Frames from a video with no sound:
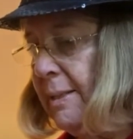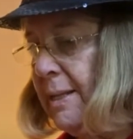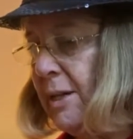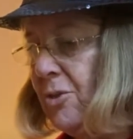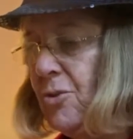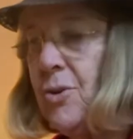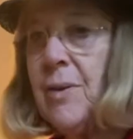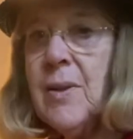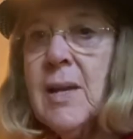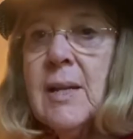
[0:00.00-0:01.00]
texture
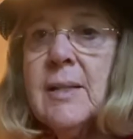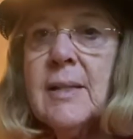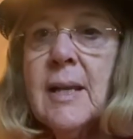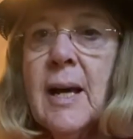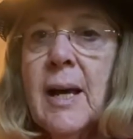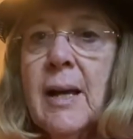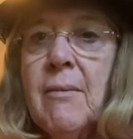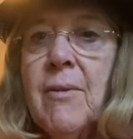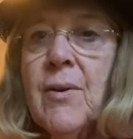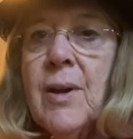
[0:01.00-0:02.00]
on the
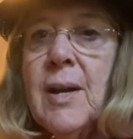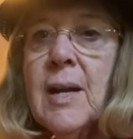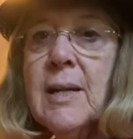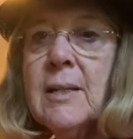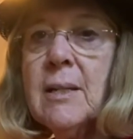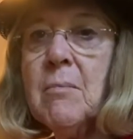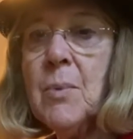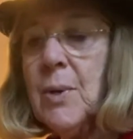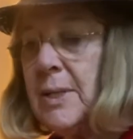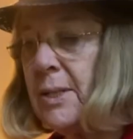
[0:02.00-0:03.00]
inside. Very nice and
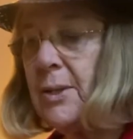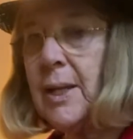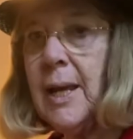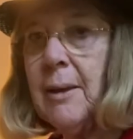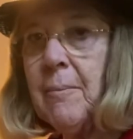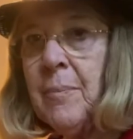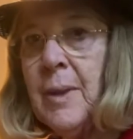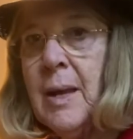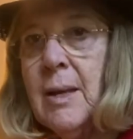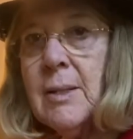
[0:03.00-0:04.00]
moist looking.
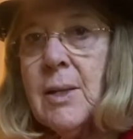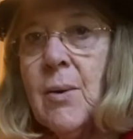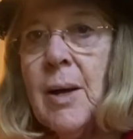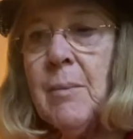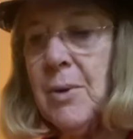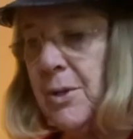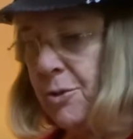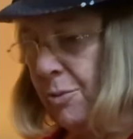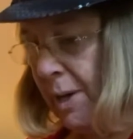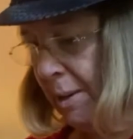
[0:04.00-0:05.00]
So I'm going to
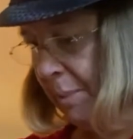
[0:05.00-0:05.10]
try a